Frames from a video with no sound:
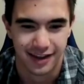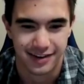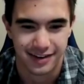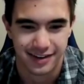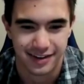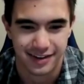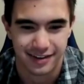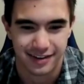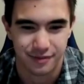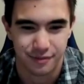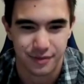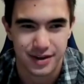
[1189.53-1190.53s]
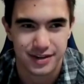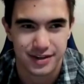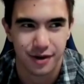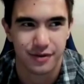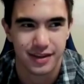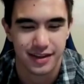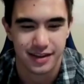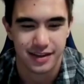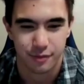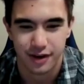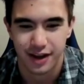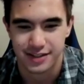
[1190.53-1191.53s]
and we don't.
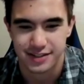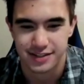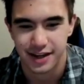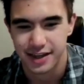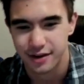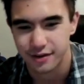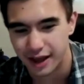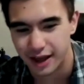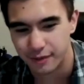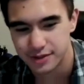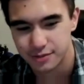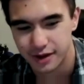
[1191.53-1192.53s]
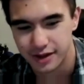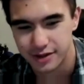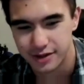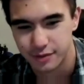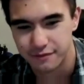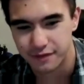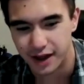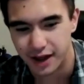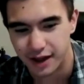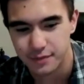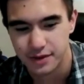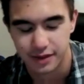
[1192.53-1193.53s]
we're not sitting here now in
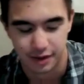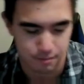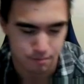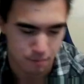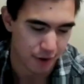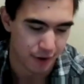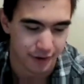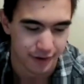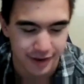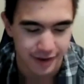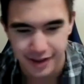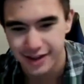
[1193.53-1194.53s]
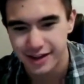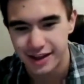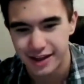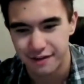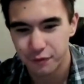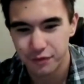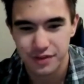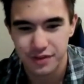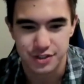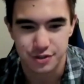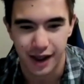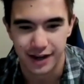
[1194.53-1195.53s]
2025 being like, man, if only
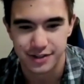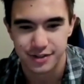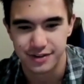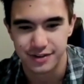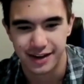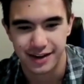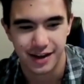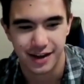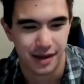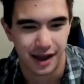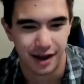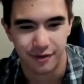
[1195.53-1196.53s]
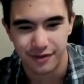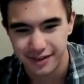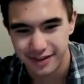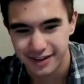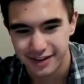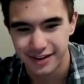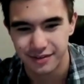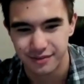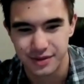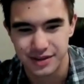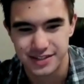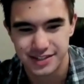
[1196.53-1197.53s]
the tractor didn't come out,
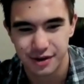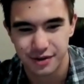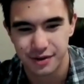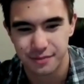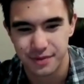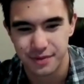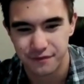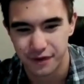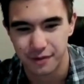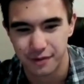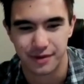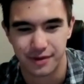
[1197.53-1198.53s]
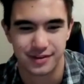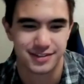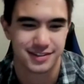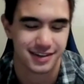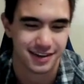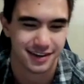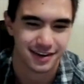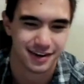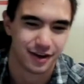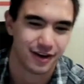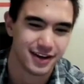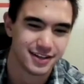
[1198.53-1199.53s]
we still could be farmers, you
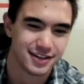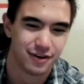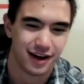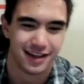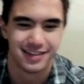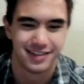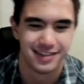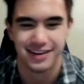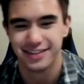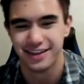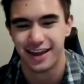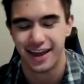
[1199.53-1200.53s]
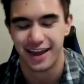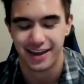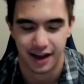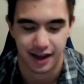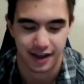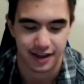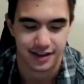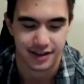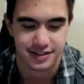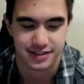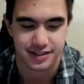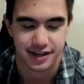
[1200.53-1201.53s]
know? And so I think that AI
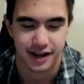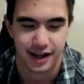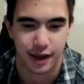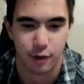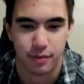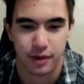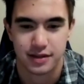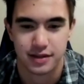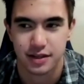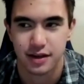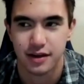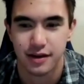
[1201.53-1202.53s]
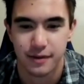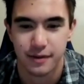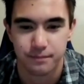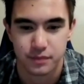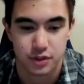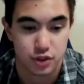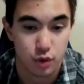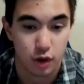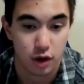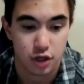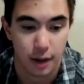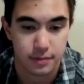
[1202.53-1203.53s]
is just going to help us do
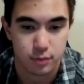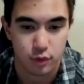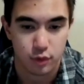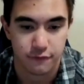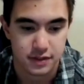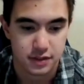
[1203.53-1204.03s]
our jobs more